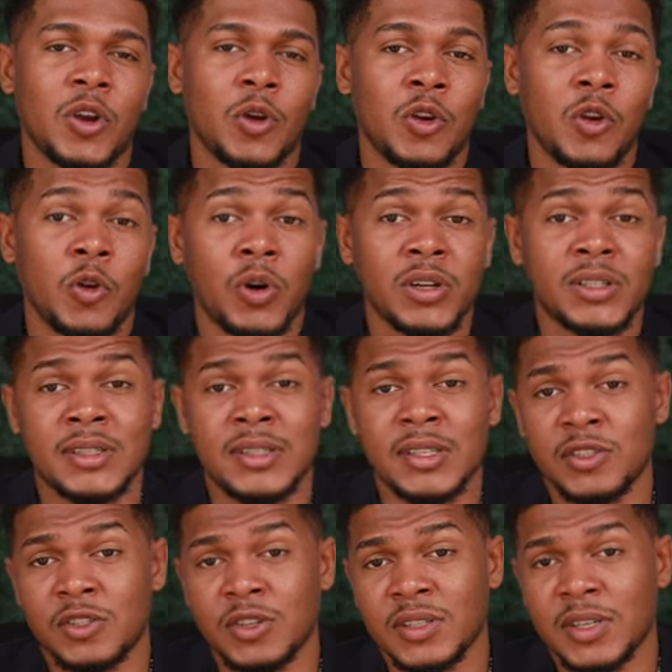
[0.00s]
We don't know what
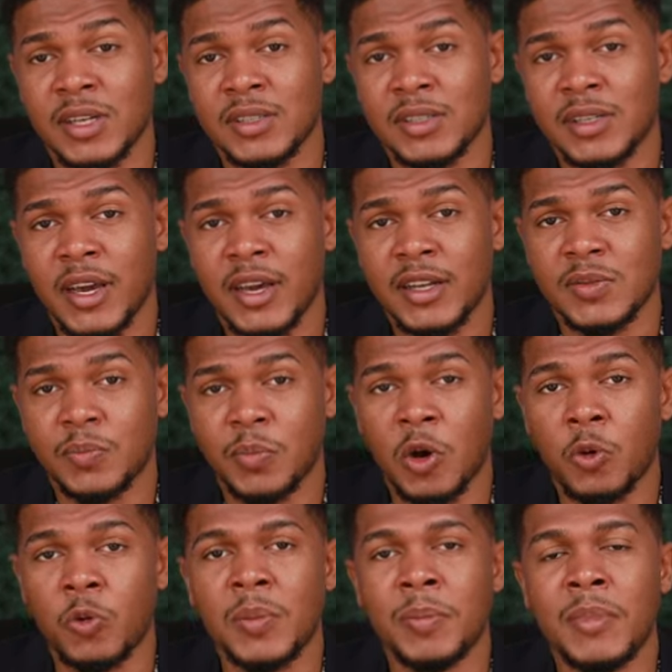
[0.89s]
it is just as
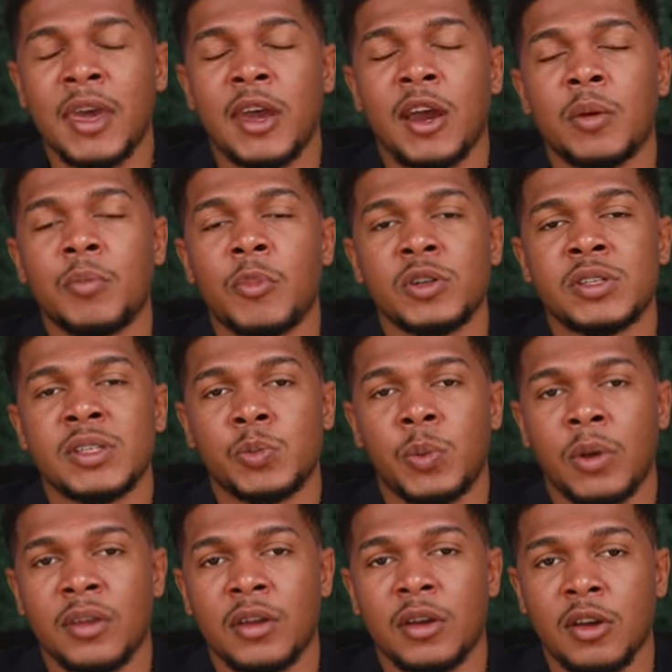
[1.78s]
yet, but we may hear
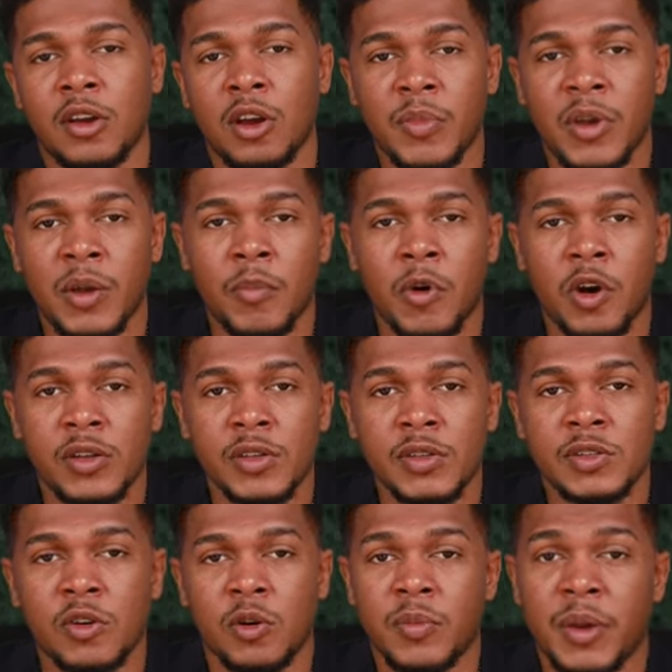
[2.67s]
about it within the coming
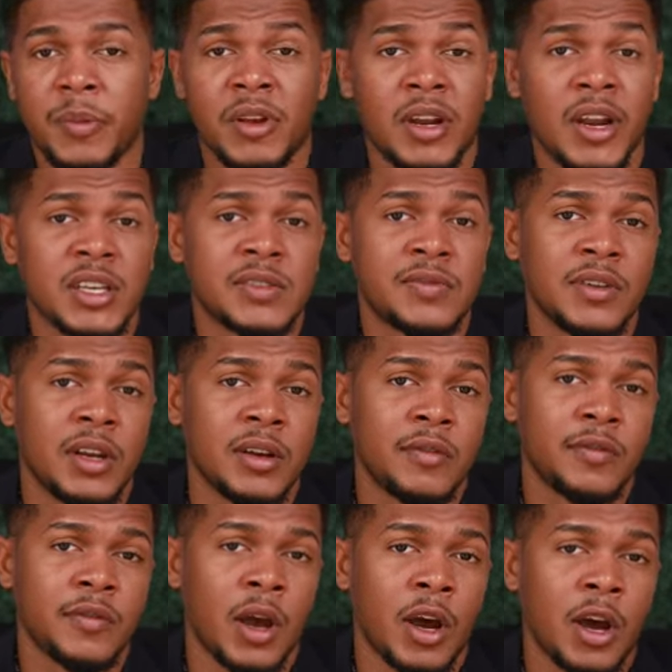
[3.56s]
months or maybe the next
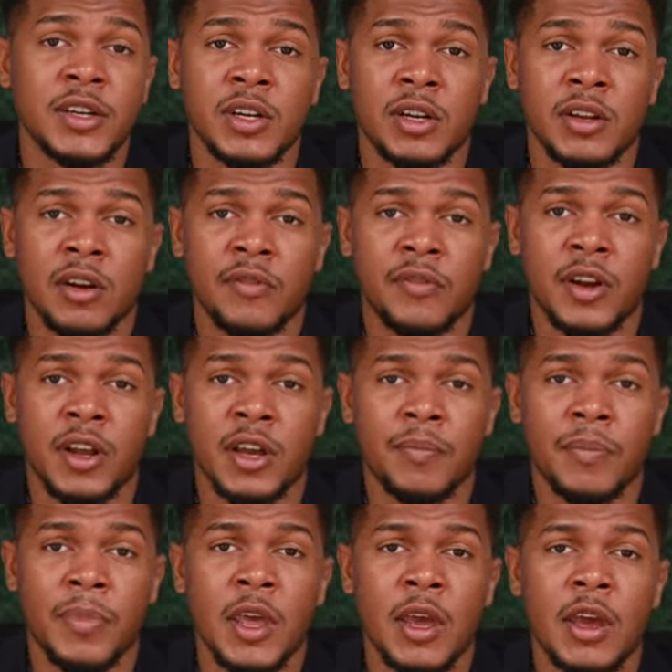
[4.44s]
financial year for
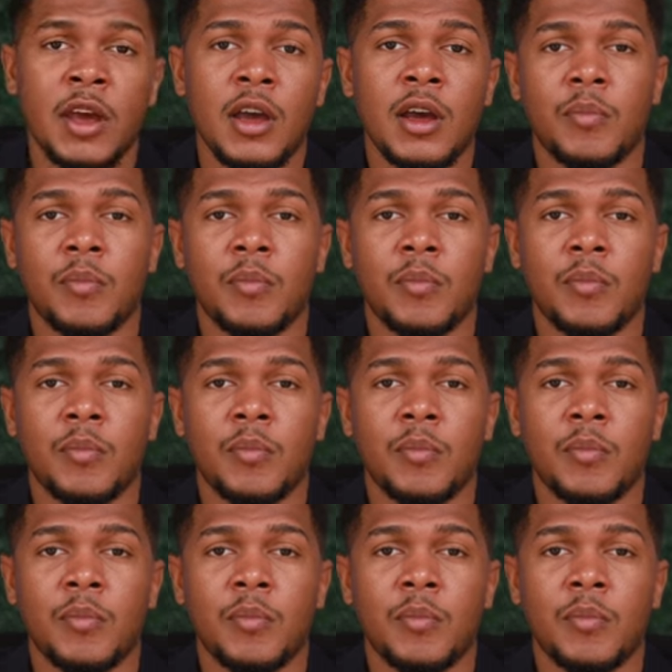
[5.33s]
them.